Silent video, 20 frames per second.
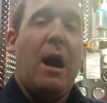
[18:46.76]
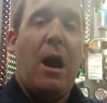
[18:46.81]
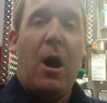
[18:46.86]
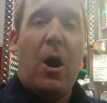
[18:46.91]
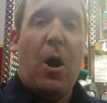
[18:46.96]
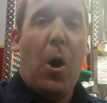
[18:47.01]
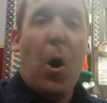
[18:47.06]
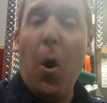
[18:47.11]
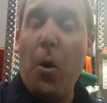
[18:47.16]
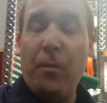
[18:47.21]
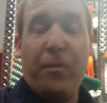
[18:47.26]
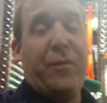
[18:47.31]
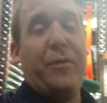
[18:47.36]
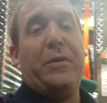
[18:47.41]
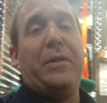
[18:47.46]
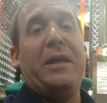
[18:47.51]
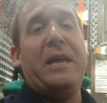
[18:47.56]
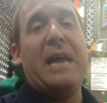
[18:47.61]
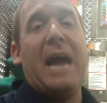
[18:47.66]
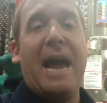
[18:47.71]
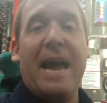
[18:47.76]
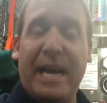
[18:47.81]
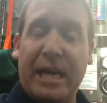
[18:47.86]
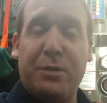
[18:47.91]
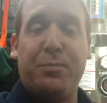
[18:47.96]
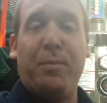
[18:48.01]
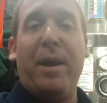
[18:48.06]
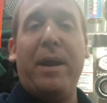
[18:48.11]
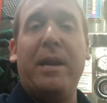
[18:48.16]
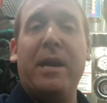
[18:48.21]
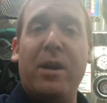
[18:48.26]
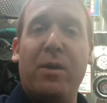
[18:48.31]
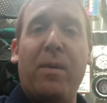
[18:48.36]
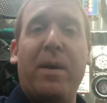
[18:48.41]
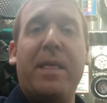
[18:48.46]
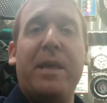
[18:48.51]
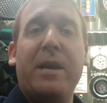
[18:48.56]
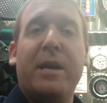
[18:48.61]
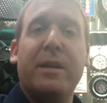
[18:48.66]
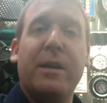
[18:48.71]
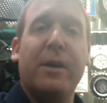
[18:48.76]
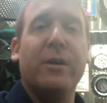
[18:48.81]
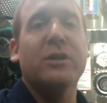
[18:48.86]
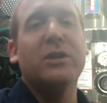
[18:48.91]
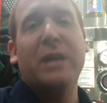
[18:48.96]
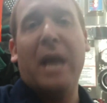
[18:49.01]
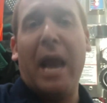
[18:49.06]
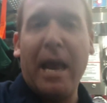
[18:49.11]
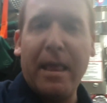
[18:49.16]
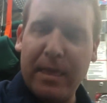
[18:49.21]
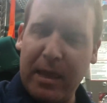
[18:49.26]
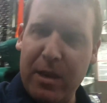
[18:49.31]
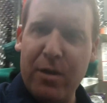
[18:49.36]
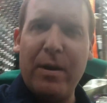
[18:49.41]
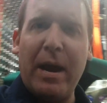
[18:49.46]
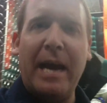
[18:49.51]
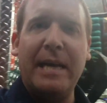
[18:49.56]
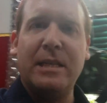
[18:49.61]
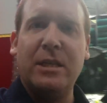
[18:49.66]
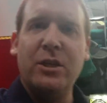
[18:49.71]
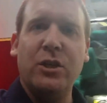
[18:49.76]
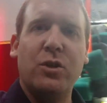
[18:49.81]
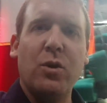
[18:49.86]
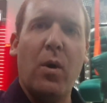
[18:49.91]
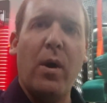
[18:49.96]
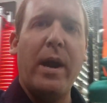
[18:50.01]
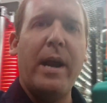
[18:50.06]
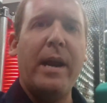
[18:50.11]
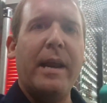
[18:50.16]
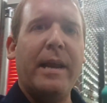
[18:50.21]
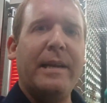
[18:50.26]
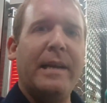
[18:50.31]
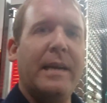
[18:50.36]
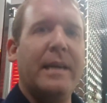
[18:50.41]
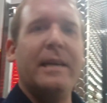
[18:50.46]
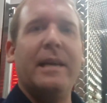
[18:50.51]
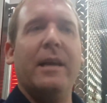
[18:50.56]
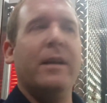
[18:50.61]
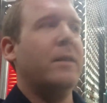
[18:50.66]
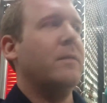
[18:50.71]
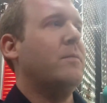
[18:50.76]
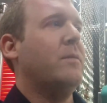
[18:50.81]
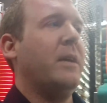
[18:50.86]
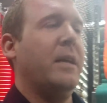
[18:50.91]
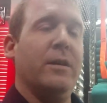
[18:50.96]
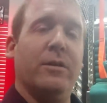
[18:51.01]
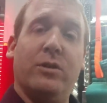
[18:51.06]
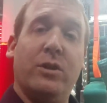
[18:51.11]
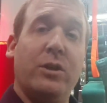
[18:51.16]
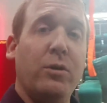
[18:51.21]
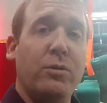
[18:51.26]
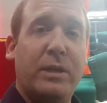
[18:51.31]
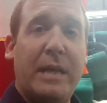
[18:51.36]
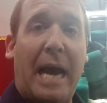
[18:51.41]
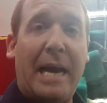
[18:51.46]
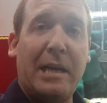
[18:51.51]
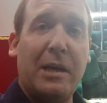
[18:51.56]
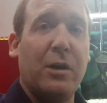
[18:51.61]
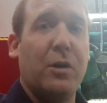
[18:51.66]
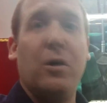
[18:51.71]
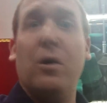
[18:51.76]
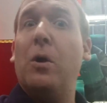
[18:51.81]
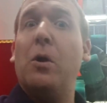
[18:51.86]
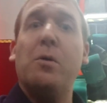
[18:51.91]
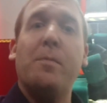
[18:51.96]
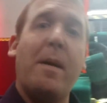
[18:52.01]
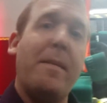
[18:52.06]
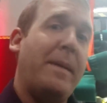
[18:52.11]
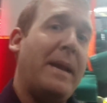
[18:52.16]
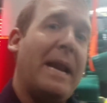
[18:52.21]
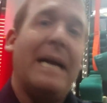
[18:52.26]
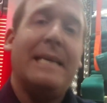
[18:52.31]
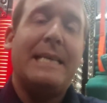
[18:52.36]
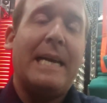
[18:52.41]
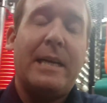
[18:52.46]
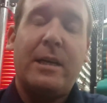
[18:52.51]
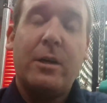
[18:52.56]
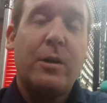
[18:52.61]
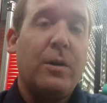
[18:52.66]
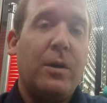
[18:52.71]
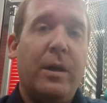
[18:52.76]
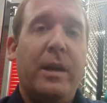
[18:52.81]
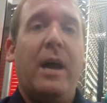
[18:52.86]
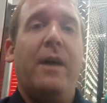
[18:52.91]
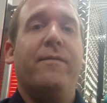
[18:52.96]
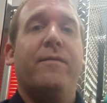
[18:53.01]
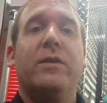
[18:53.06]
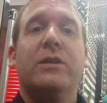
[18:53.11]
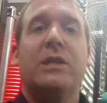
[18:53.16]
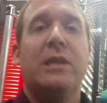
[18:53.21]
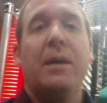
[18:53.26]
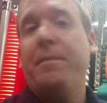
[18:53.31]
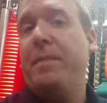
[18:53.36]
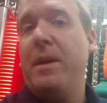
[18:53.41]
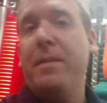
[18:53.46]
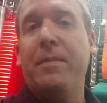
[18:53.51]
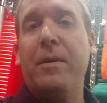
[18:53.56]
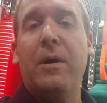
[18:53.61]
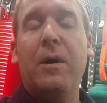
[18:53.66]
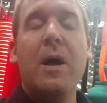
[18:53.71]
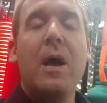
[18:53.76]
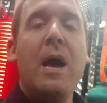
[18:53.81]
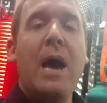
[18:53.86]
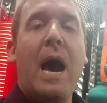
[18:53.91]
Hopefully I explained it in a way that you can understand and you guys enjoyed and didn't get too technical, or maybe not technical enough for some people.